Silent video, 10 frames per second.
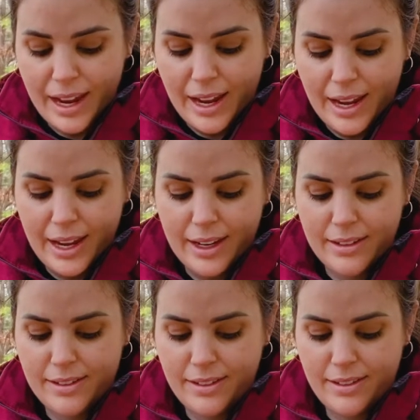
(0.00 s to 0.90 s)

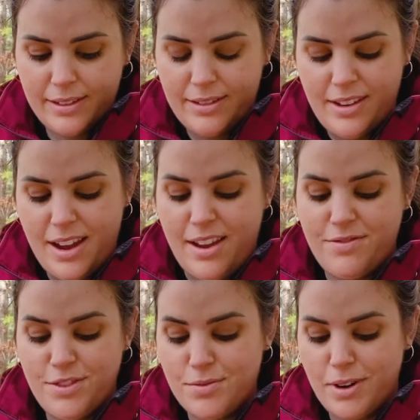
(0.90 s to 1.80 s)
And yeah,
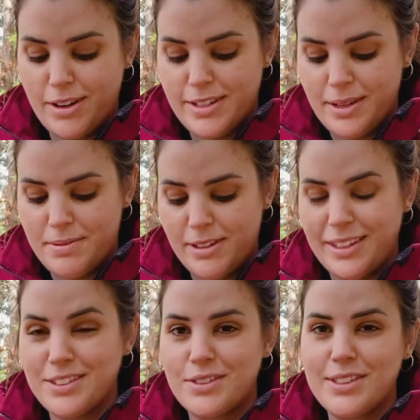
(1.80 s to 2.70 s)
if you want a tip to
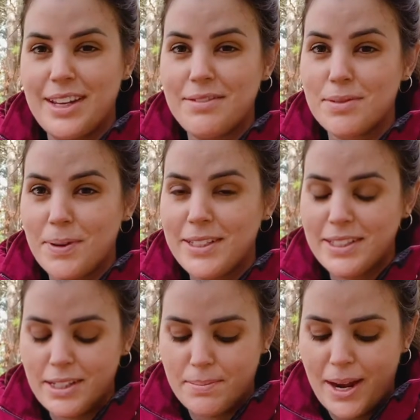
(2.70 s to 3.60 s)
like sort of save space
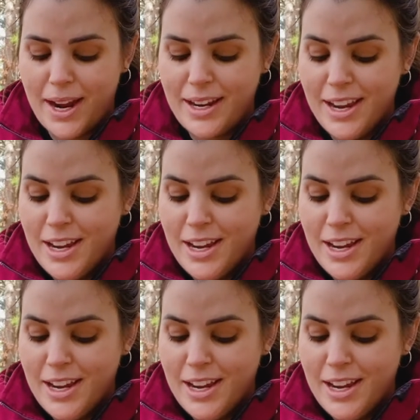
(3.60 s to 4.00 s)
in your bag,